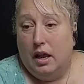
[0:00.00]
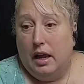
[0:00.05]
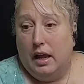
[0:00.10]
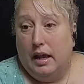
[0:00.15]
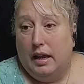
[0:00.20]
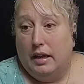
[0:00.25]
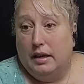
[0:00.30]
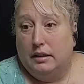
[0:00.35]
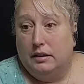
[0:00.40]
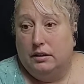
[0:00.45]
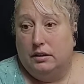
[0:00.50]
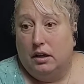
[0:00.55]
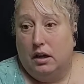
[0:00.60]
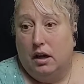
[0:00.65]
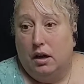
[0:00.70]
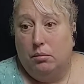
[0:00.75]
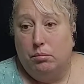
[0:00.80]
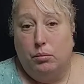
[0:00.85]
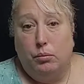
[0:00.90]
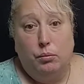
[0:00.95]
And
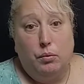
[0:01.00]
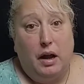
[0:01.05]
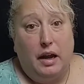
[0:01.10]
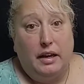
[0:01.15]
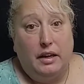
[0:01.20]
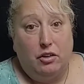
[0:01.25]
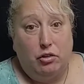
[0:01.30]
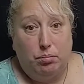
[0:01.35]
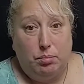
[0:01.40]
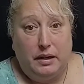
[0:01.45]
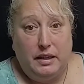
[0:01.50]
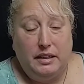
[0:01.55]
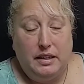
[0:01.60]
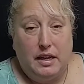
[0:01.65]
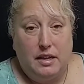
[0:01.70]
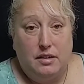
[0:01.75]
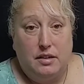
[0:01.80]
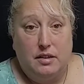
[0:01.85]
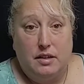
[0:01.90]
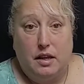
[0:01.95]
I explained
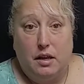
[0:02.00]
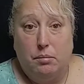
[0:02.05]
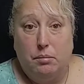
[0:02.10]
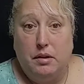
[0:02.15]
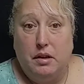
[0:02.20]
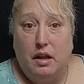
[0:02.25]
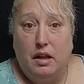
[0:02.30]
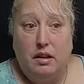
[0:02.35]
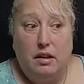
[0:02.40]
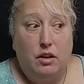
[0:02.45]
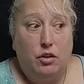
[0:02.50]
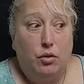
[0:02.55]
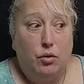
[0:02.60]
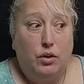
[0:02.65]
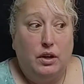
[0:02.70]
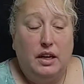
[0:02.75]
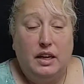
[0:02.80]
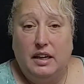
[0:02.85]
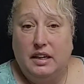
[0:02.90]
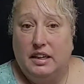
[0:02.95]
that to them, and you
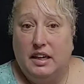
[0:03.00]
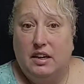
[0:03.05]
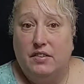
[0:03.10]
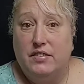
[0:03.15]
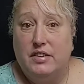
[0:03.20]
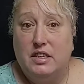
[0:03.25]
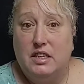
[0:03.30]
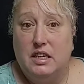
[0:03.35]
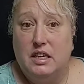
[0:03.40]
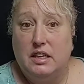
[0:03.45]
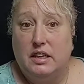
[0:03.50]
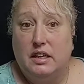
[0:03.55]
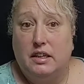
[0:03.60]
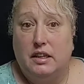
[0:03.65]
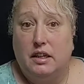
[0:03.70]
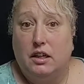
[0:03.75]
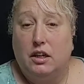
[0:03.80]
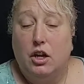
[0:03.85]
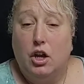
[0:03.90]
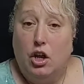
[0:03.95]
can't guarantee that
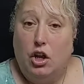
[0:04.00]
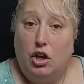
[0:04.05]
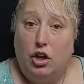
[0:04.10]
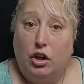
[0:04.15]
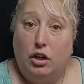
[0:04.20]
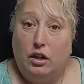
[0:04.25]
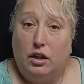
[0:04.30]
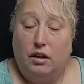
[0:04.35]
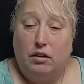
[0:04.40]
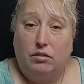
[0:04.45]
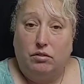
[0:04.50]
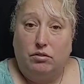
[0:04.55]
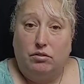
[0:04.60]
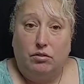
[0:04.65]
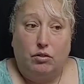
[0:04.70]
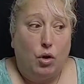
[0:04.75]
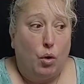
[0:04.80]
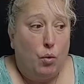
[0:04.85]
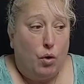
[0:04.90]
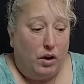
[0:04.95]
you're going to
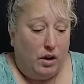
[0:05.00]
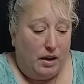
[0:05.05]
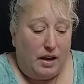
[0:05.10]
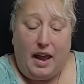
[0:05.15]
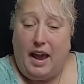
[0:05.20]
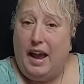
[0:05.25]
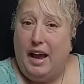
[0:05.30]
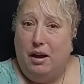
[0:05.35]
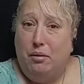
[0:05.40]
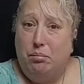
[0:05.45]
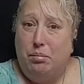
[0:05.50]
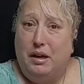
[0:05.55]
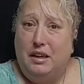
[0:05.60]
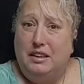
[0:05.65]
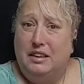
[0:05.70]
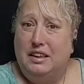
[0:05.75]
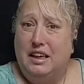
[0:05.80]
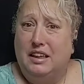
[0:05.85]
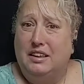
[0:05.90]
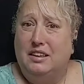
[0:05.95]
go on an app at
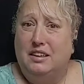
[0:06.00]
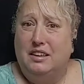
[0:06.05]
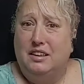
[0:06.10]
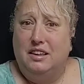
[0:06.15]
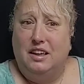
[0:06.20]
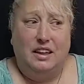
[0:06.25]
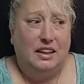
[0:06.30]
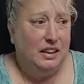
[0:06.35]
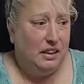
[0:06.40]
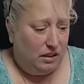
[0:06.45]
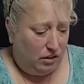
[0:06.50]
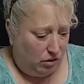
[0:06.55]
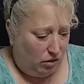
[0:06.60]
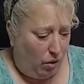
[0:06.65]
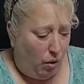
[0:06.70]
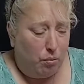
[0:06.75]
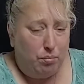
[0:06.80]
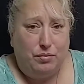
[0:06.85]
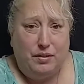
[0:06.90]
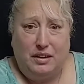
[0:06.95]
the end of the night and
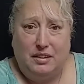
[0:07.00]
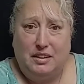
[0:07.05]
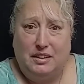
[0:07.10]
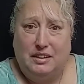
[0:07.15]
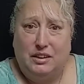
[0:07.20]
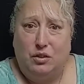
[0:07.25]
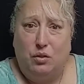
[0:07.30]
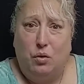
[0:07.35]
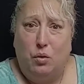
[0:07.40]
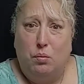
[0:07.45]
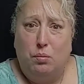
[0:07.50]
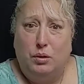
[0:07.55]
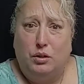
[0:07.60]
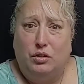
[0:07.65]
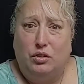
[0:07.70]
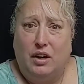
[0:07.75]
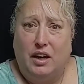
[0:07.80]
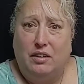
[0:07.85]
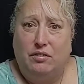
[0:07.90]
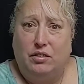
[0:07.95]
hope that there's an Uber
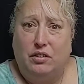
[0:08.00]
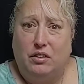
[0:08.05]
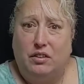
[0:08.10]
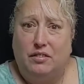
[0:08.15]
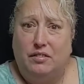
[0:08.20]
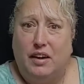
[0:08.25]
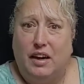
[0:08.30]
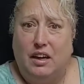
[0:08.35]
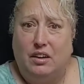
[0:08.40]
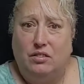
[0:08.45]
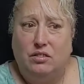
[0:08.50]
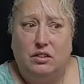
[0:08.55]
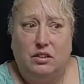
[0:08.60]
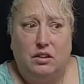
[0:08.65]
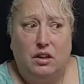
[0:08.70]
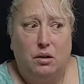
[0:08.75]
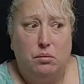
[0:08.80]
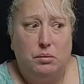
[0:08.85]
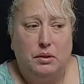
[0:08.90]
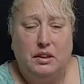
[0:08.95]
driver around to
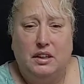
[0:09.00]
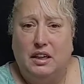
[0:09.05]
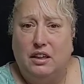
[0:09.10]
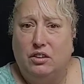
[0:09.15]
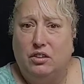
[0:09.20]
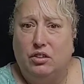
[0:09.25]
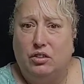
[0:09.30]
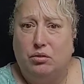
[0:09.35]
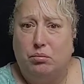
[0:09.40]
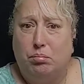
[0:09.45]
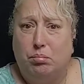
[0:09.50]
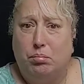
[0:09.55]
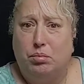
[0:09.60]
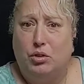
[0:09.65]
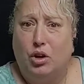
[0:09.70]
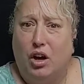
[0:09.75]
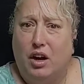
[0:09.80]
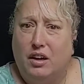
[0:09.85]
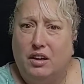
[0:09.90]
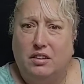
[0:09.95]
come and get your
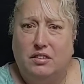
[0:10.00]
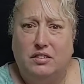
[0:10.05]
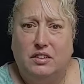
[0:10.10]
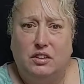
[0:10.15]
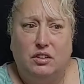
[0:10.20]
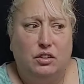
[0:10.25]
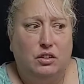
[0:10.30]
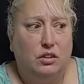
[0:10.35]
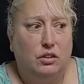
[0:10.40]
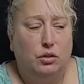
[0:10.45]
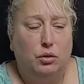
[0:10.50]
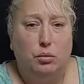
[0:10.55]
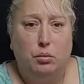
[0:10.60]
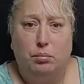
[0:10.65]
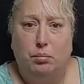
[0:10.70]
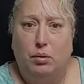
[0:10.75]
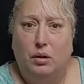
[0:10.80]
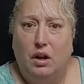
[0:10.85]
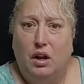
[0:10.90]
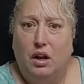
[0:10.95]
daughter and her new
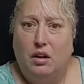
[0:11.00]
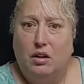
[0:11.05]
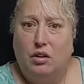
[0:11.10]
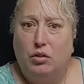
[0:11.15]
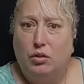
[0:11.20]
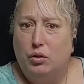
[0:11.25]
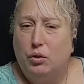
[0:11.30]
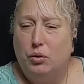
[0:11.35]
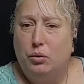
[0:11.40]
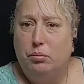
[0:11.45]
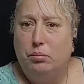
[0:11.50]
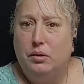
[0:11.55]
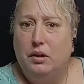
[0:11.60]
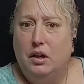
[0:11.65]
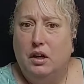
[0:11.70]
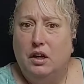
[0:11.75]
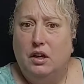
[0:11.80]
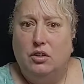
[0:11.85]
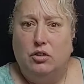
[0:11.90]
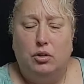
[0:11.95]
groom
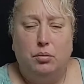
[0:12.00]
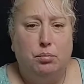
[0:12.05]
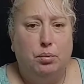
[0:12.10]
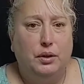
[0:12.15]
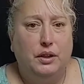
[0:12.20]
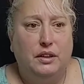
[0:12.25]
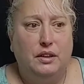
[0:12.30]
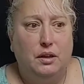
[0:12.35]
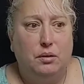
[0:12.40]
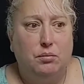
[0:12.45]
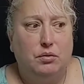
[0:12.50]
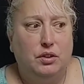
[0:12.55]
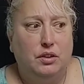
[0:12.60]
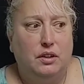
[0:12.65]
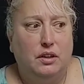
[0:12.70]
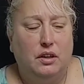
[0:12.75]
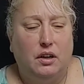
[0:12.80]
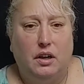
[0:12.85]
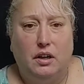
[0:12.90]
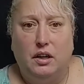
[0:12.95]
to bring them to
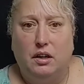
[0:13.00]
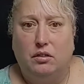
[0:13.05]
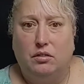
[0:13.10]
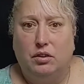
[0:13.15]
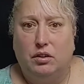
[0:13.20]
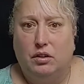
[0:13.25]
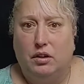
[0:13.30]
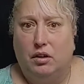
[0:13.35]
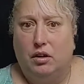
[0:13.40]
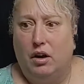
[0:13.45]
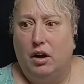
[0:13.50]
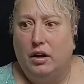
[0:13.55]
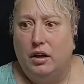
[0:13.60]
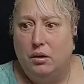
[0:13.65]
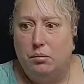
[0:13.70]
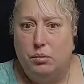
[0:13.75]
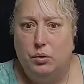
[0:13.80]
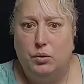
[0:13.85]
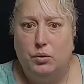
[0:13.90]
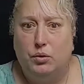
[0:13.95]
their
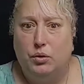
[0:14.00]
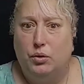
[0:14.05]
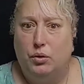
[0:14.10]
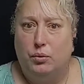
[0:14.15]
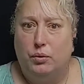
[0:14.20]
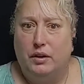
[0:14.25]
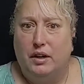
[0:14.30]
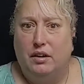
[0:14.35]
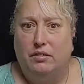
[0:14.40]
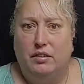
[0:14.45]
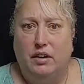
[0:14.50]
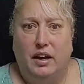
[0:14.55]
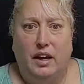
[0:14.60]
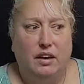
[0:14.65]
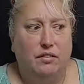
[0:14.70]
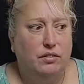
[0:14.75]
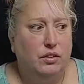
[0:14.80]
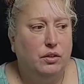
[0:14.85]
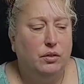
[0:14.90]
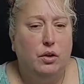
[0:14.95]
honeymoon or whatever
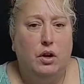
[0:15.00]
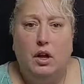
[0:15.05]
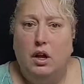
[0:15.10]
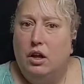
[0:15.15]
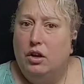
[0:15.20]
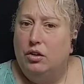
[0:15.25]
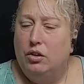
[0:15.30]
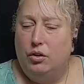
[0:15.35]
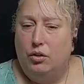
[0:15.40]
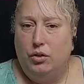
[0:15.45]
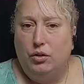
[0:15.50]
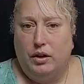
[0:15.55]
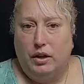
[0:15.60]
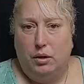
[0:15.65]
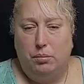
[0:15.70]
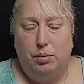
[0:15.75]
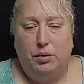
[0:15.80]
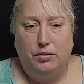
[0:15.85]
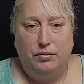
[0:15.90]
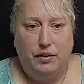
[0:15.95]
have you. No, you get
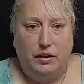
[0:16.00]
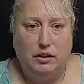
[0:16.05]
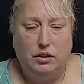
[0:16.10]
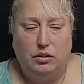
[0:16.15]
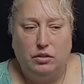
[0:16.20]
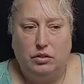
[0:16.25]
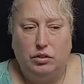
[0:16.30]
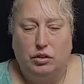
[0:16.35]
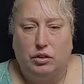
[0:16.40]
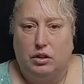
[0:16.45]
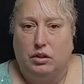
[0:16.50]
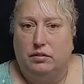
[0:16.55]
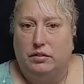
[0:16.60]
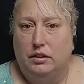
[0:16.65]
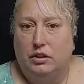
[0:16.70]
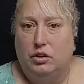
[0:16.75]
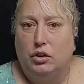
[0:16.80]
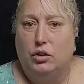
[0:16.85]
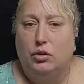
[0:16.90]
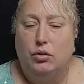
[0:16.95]
a professional
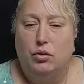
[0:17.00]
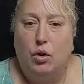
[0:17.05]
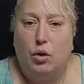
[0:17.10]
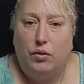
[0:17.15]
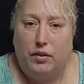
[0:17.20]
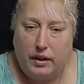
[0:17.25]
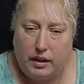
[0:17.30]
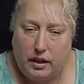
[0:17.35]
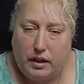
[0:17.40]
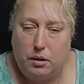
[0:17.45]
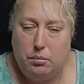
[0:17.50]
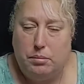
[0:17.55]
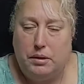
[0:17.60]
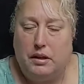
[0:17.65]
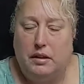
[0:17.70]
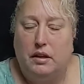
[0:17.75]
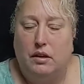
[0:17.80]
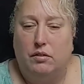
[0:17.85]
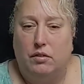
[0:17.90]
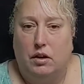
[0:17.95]
service, so you know they're going to be
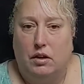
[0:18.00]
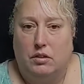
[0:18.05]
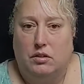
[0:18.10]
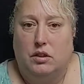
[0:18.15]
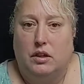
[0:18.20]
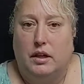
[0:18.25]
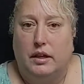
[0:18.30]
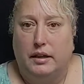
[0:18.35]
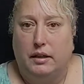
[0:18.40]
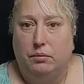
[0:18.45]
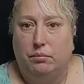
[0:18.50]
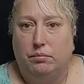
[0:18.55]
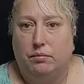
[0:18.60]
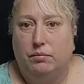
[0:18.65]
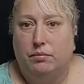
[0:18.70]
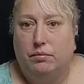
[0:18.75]
there on time.